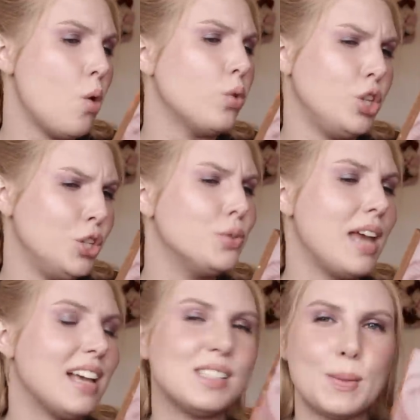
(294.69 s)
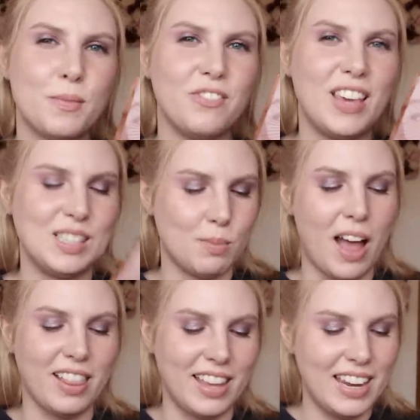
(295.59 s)
Nudegasm face
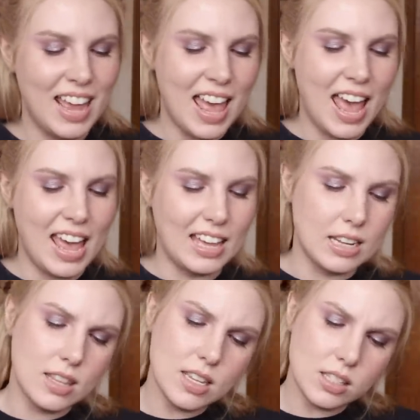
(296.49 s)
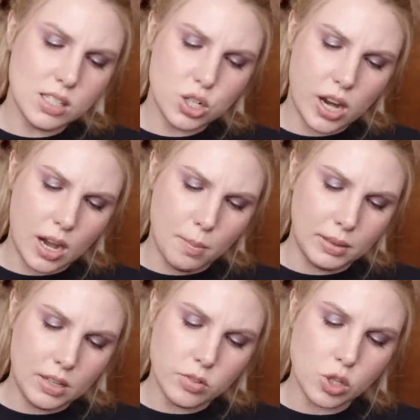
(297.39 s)
palette. And this shade, I
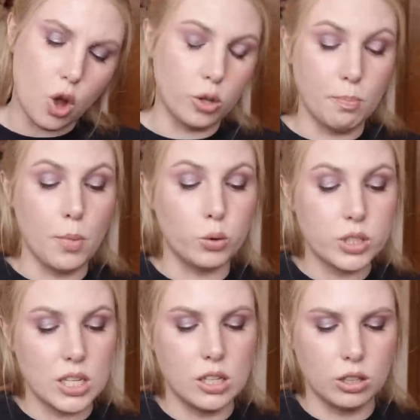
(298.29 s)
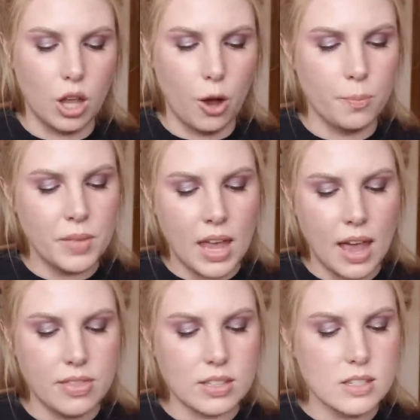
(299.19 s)
believe, is called Melty Glow.
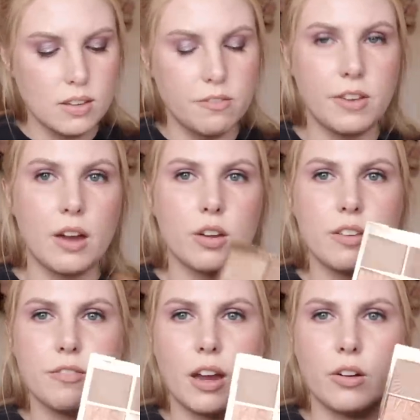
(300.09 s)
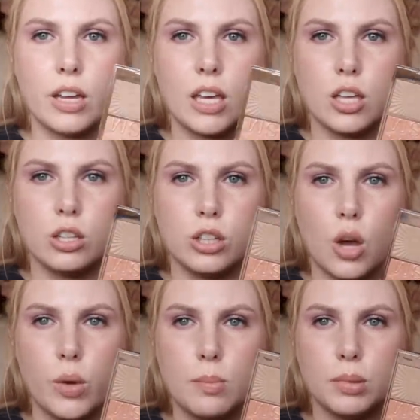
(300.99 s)
And this is a very, very
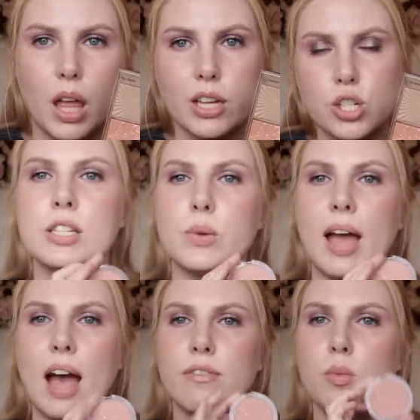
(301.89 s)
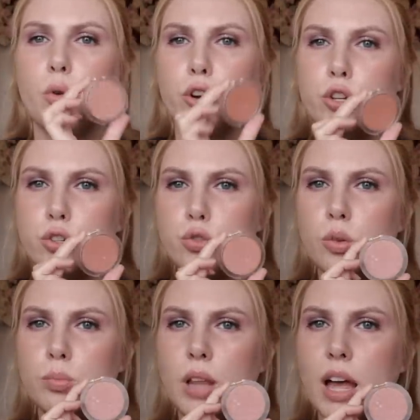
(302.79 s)
glowy blush. So I have a more
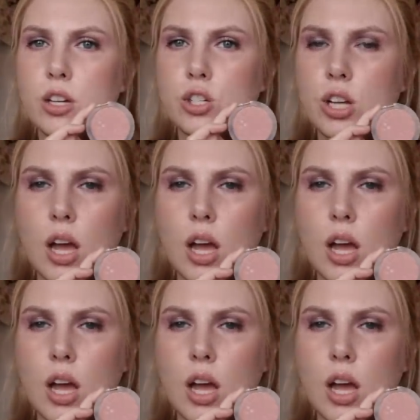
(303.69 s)
neutral blush,